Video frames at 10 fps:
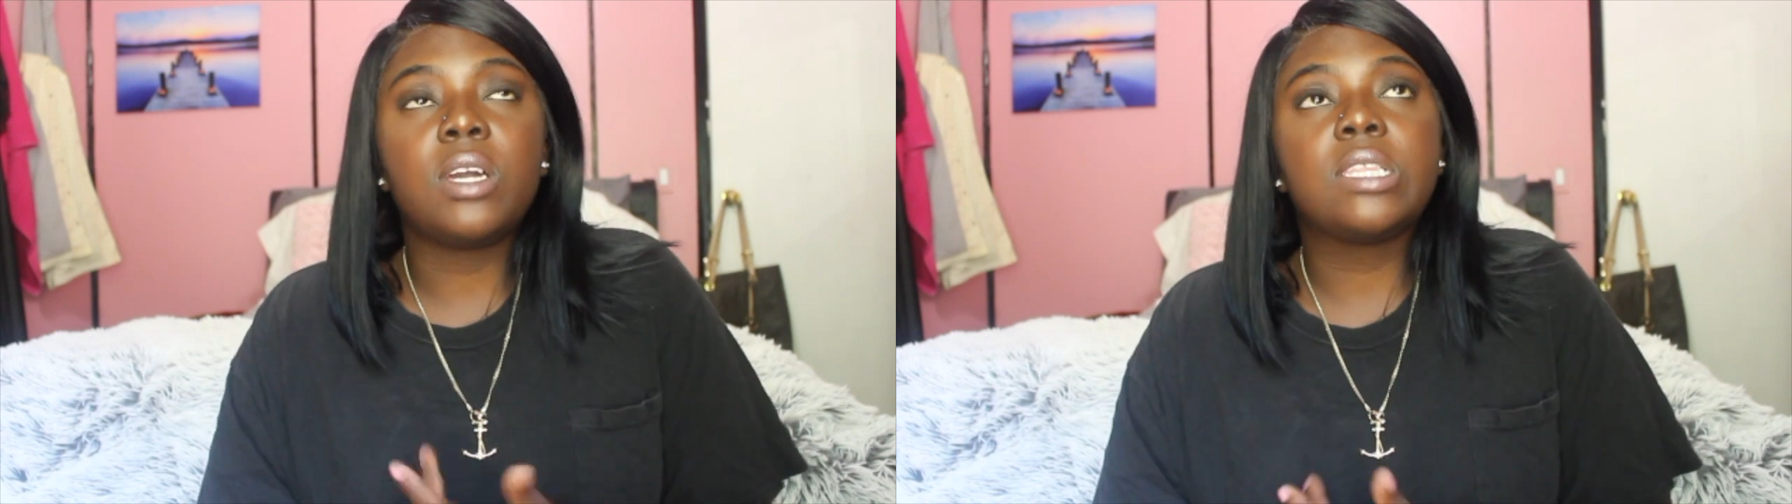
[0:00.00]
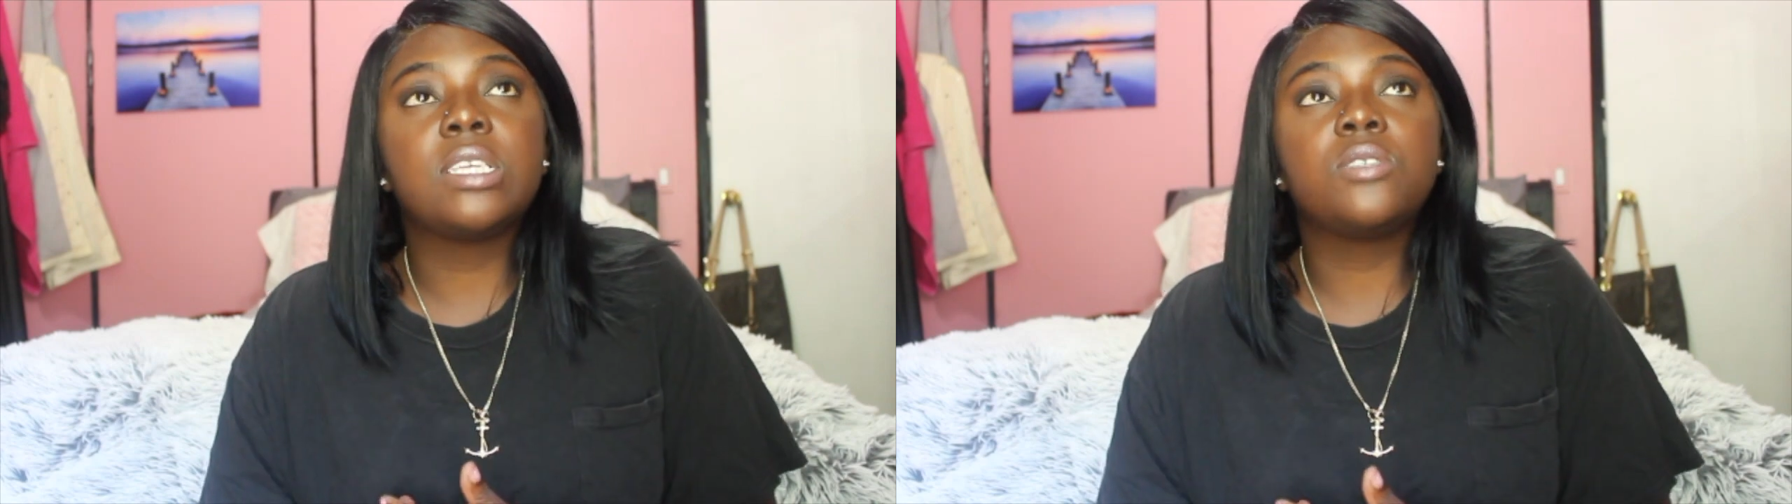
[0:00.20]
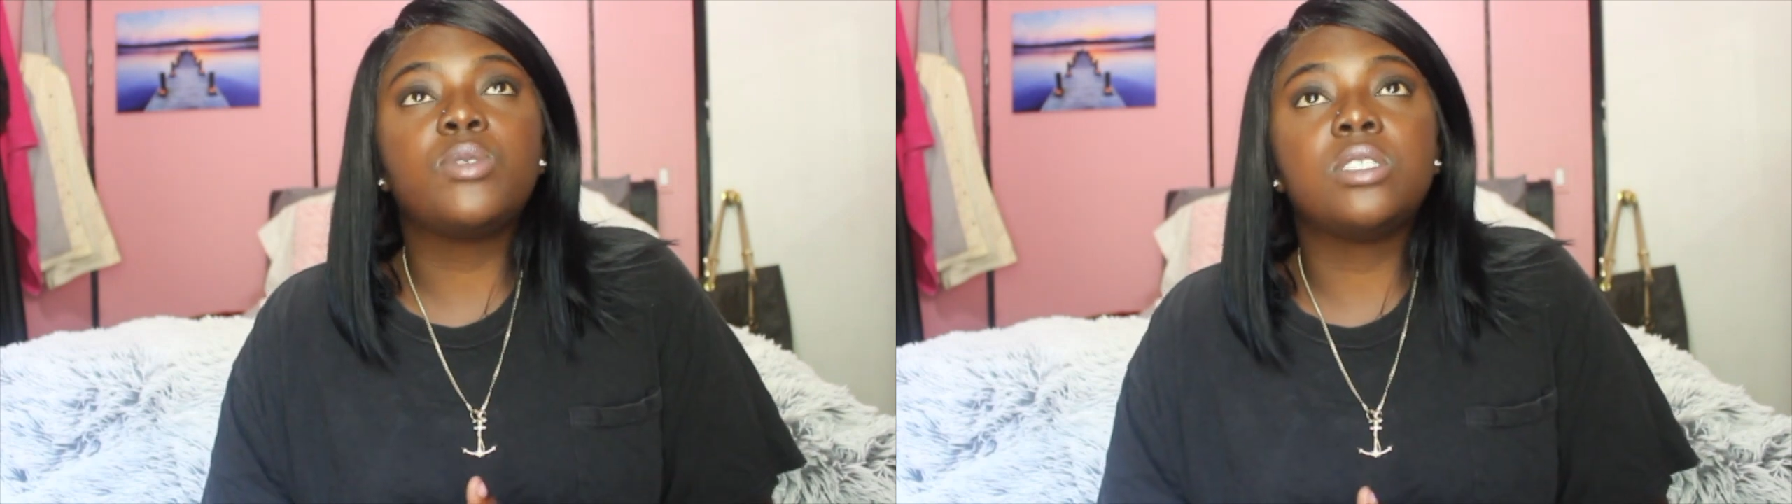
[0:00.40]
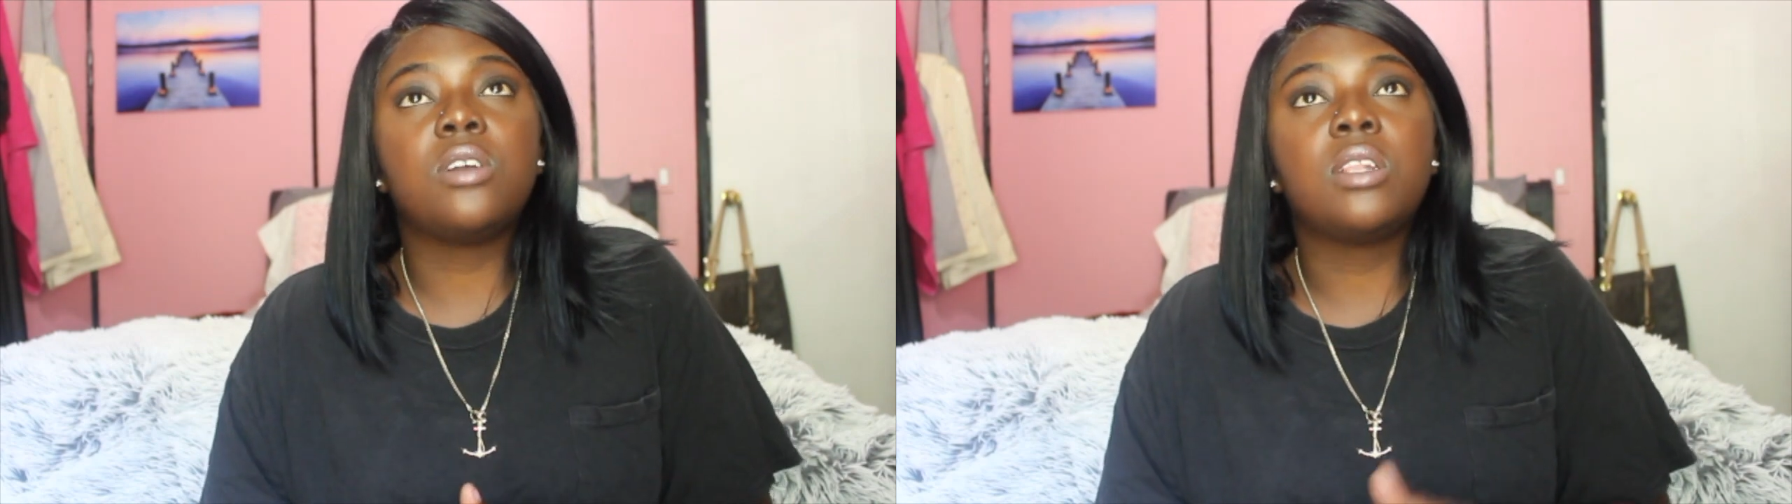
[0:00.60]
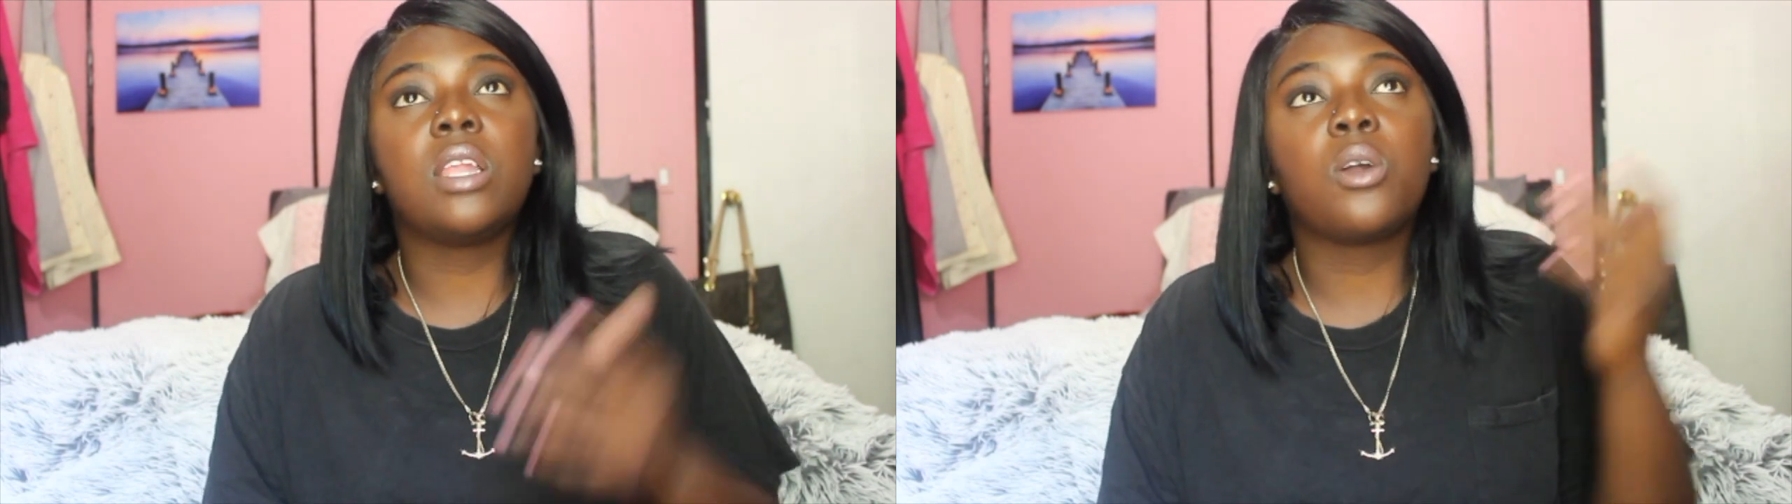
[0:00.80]
Like, this was
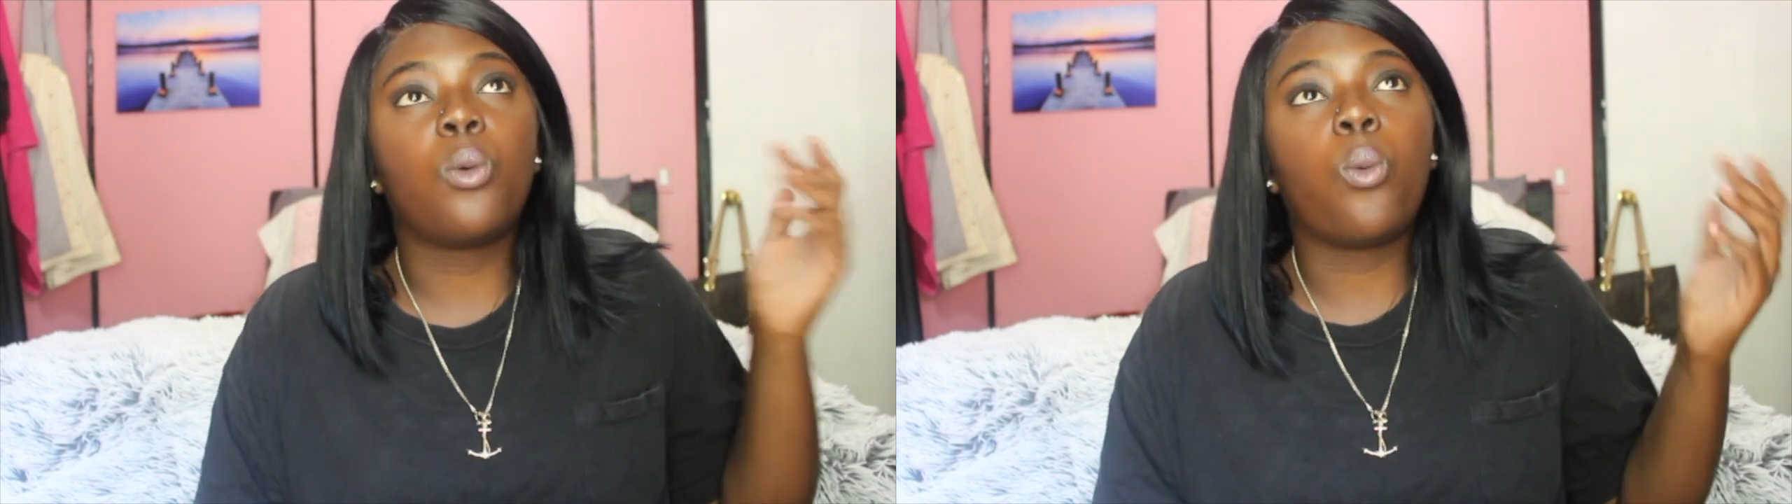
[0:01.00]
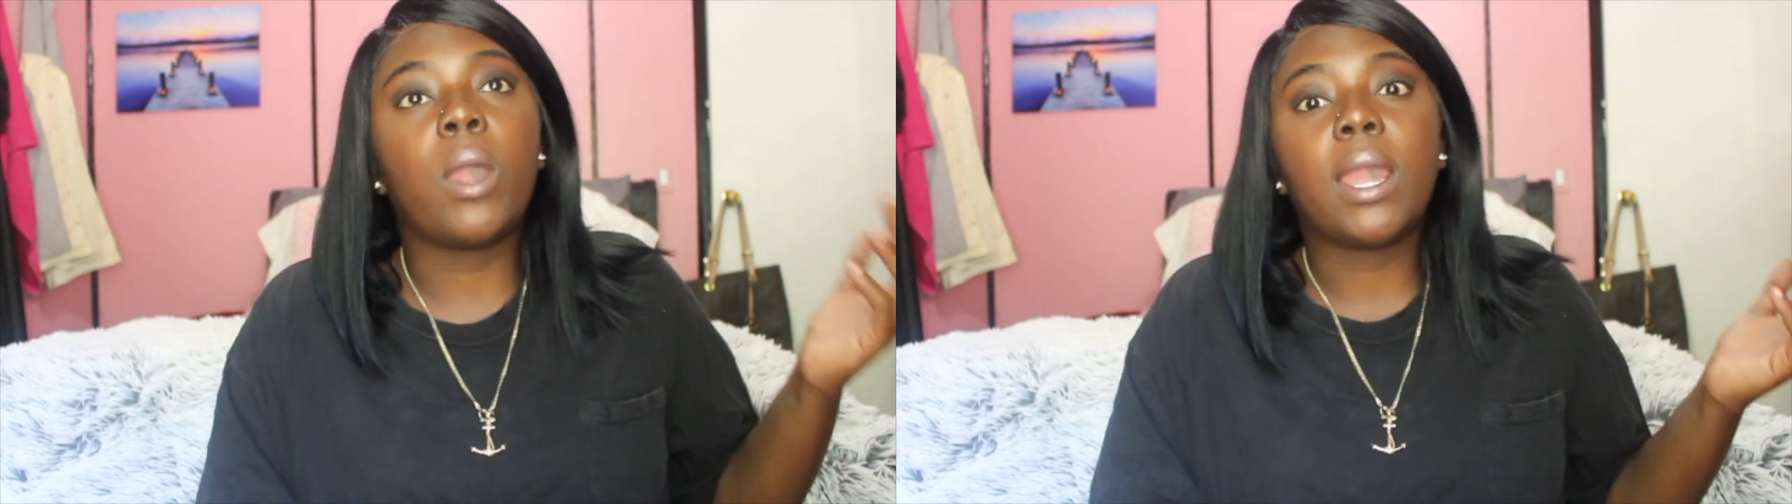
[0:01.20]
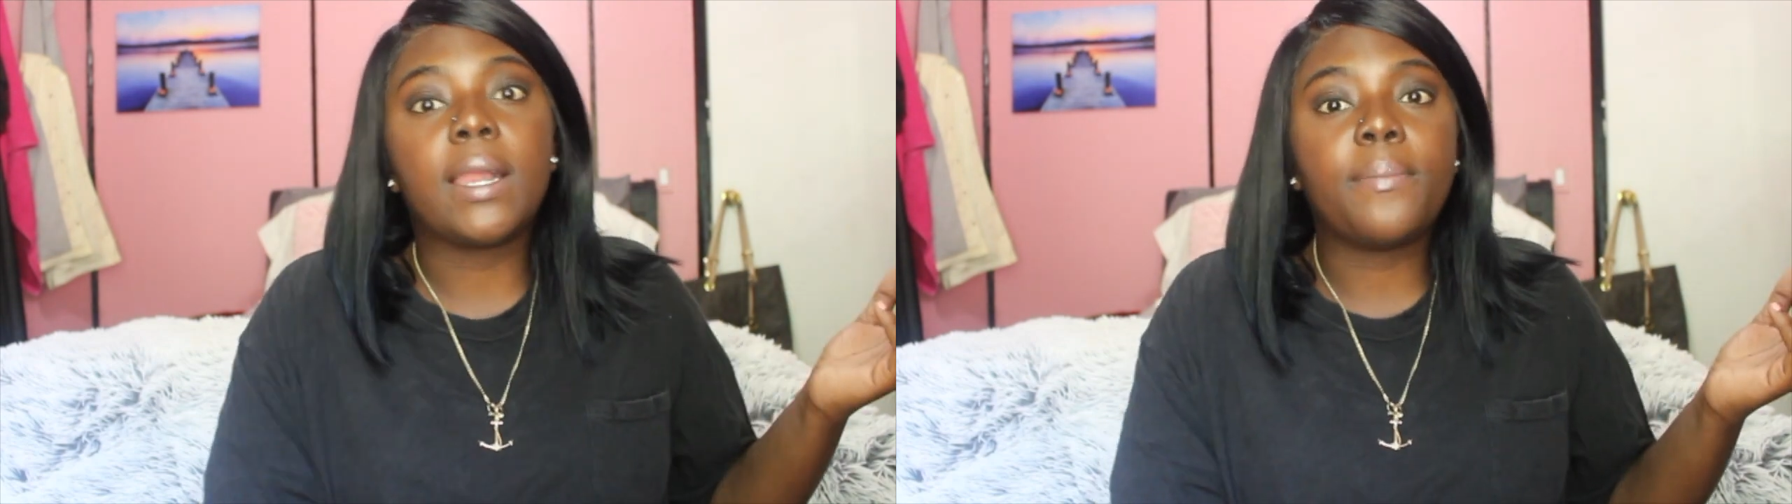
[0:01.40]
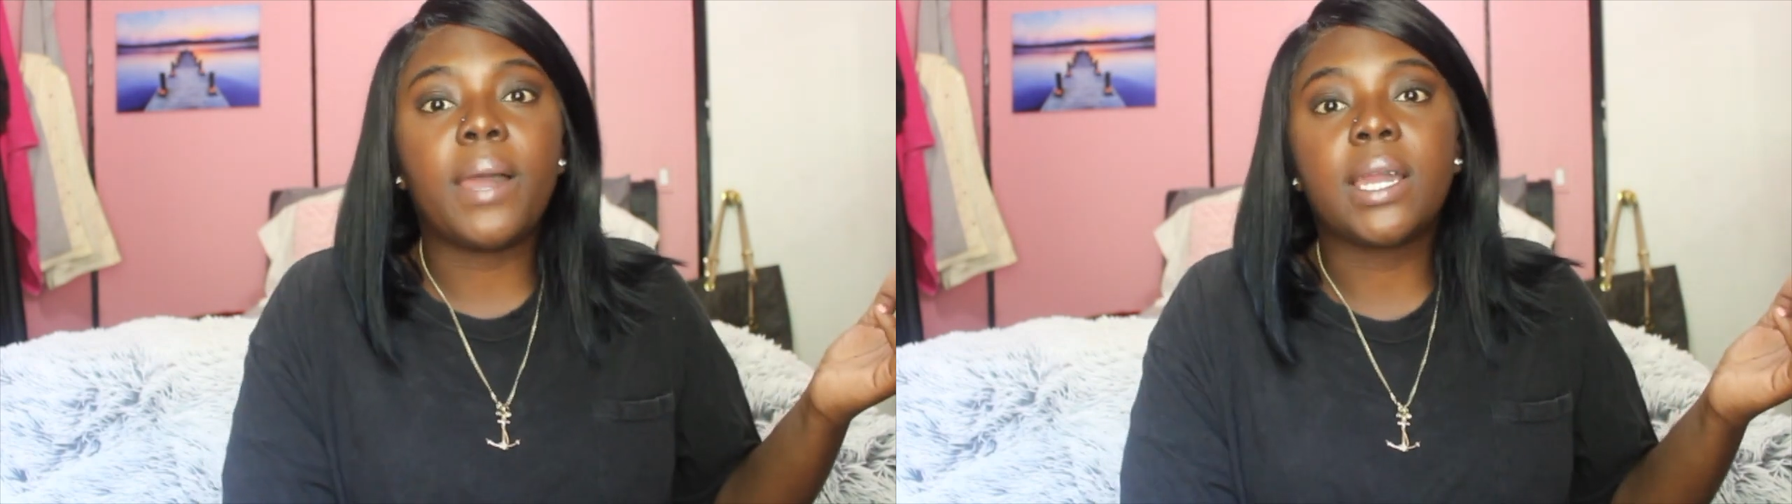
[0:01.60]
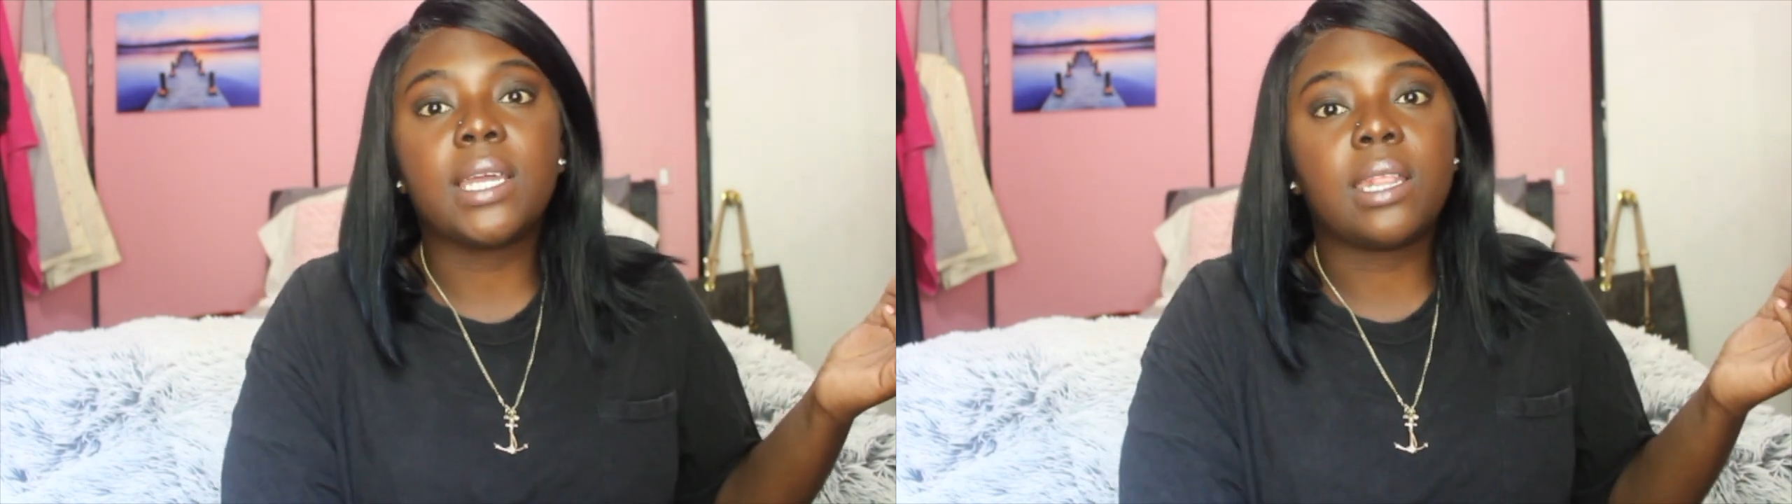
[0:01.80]
done, like, way
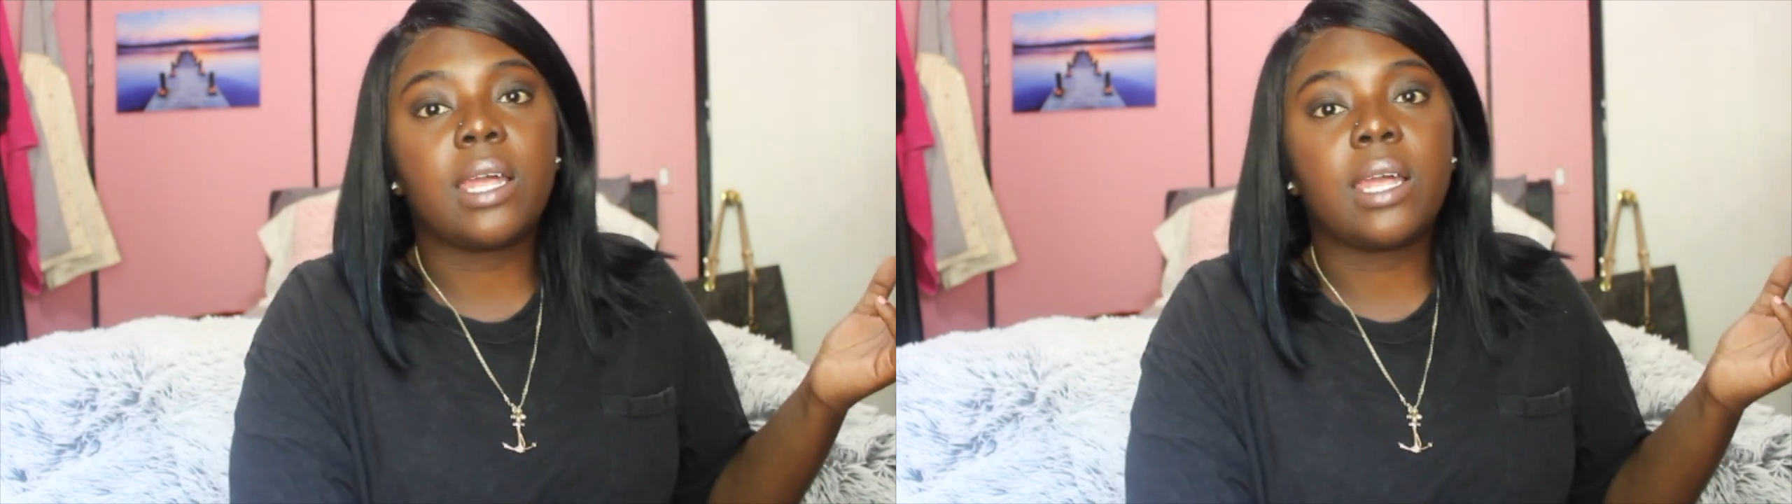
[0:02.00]
back.